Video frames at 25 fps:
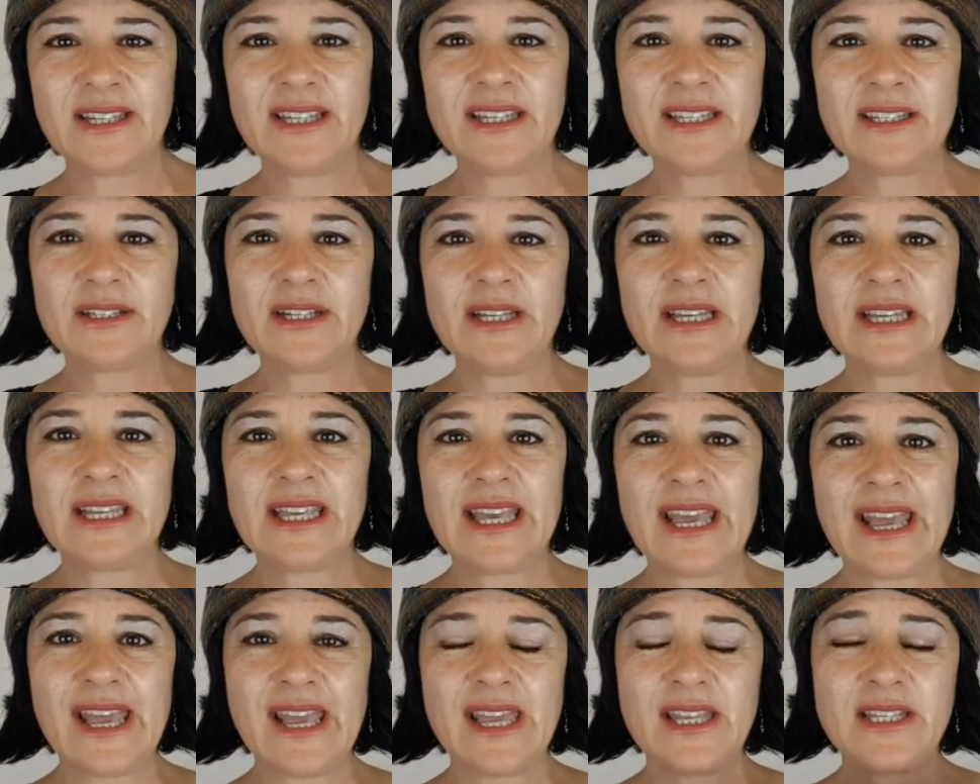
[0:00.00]
It
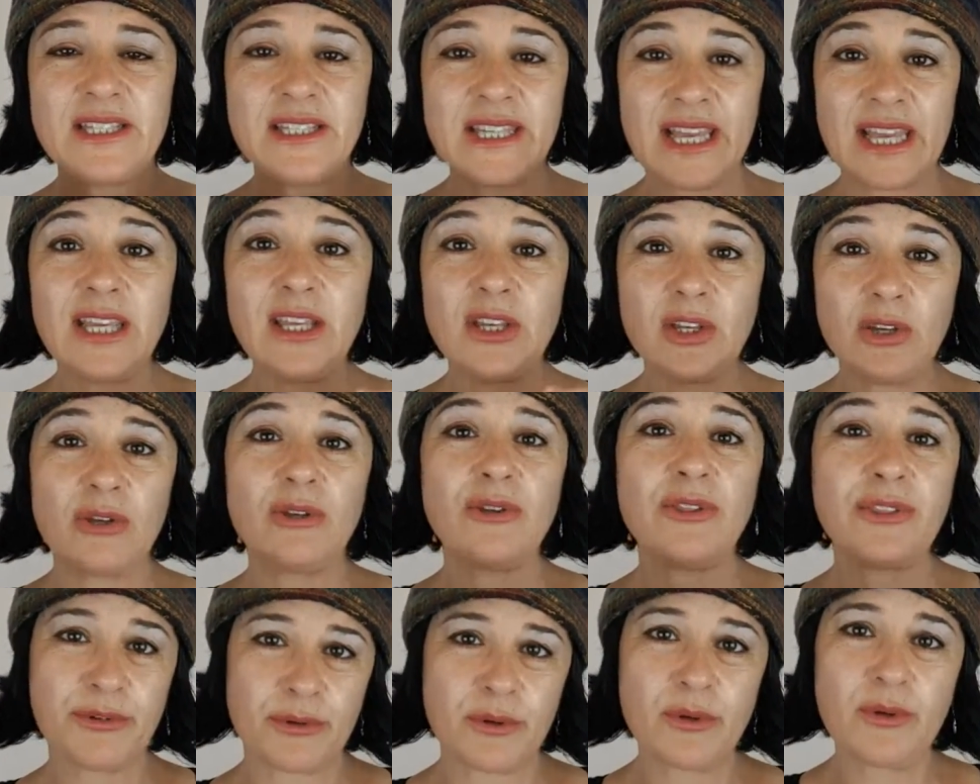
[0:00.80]
can take
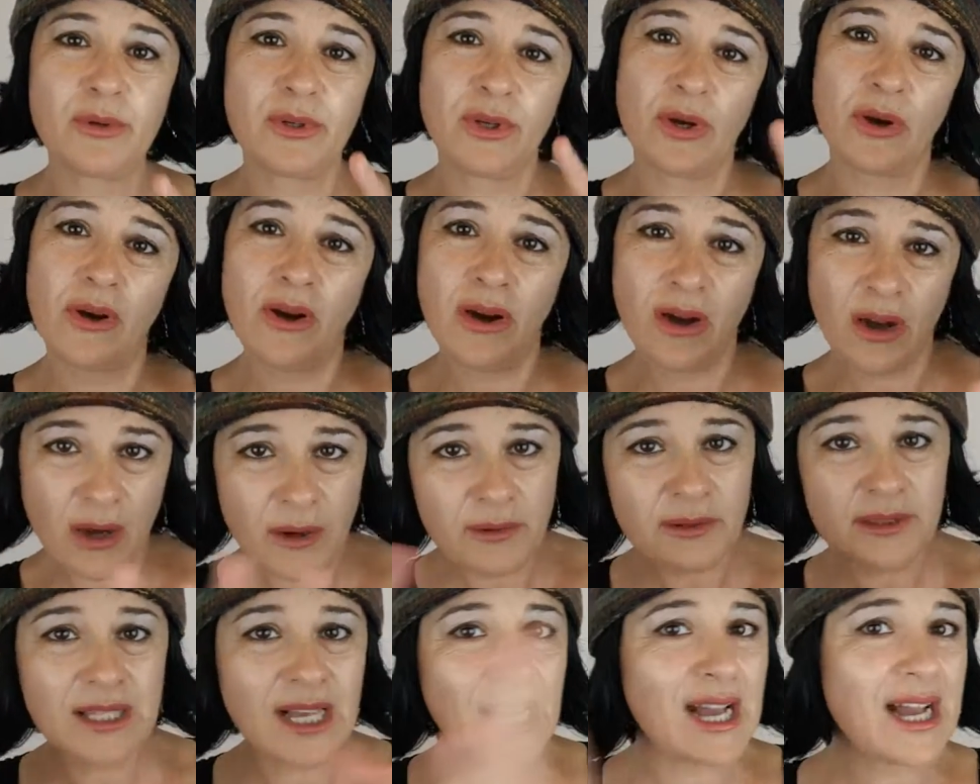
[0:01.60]
you through your
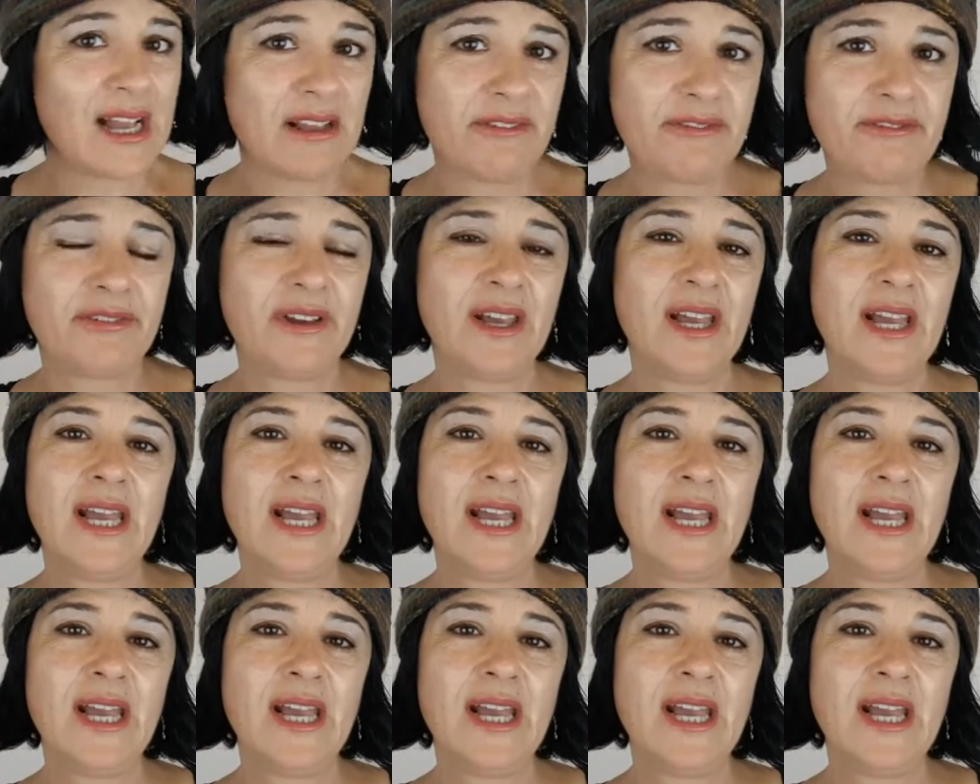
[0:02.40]
whole life